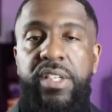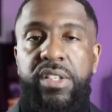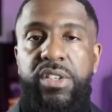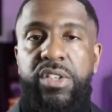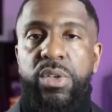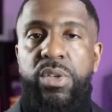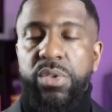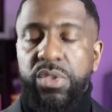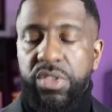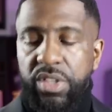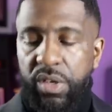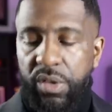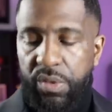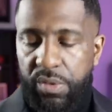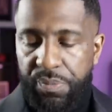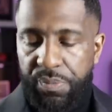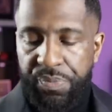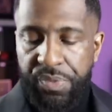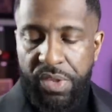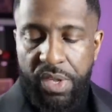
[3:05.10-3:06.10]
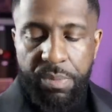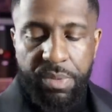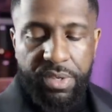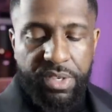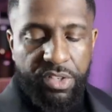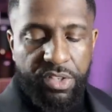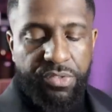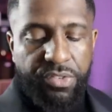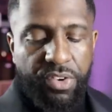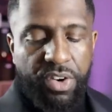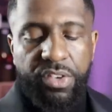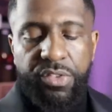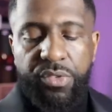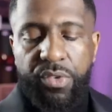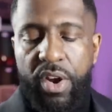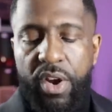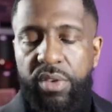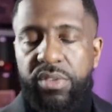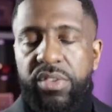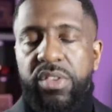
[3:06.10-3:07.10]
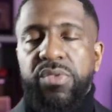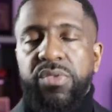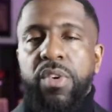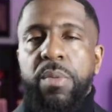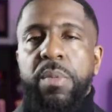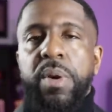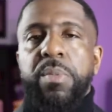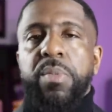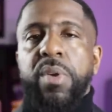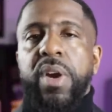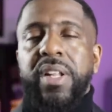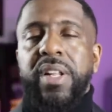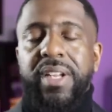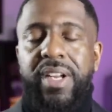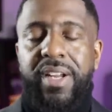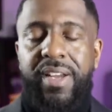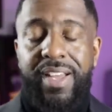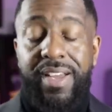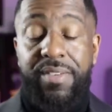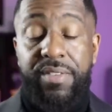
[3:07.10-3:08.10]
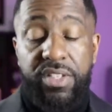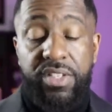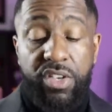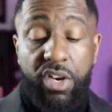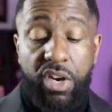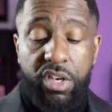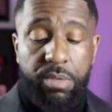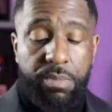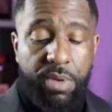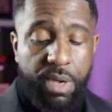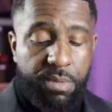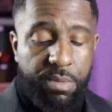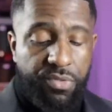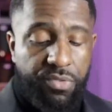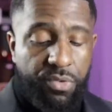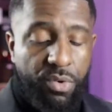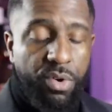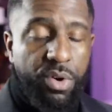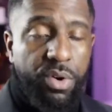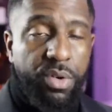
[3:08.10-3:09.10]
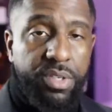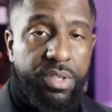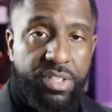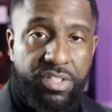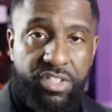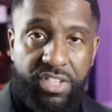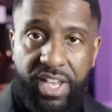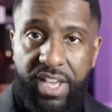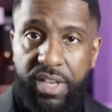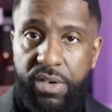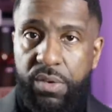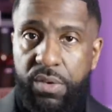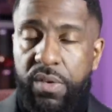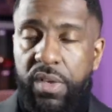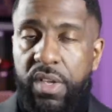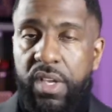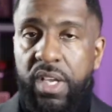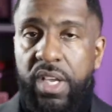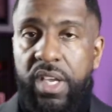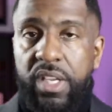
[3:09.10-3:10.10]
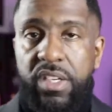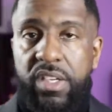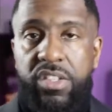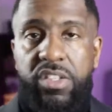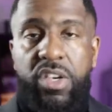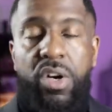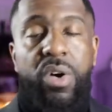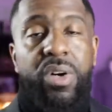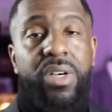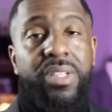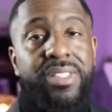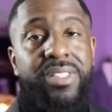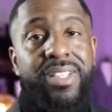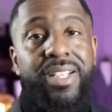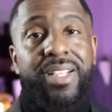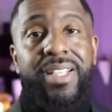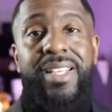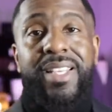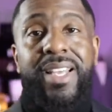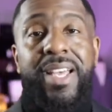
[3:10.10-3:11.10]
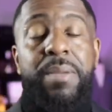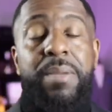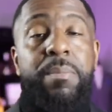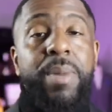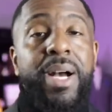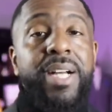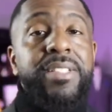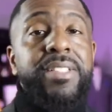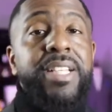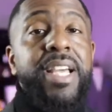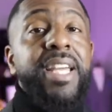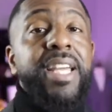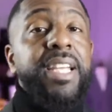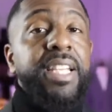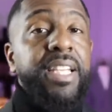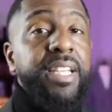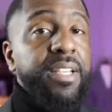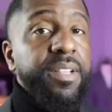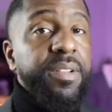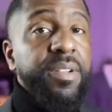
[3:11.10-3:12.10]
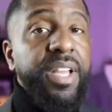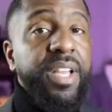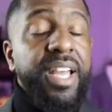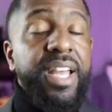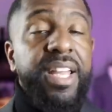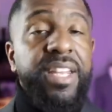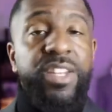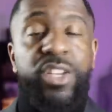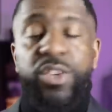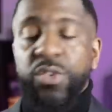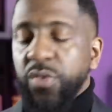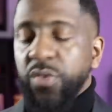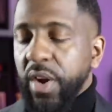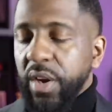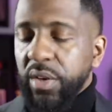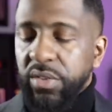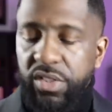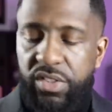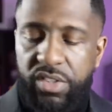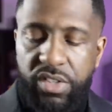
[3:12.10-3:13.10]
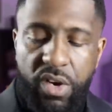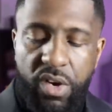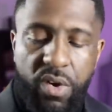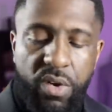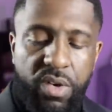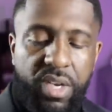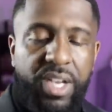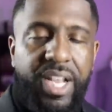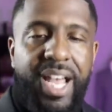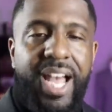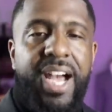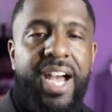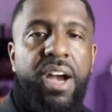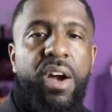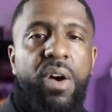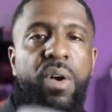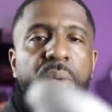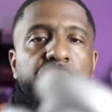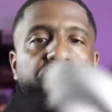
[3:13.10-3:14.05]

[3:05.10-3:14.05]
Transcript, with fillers: and do so. But this first fragrance is from a brand that I haven't talked about before on the channel, and it's called Atelier Materi. And this fragrance is called Cacao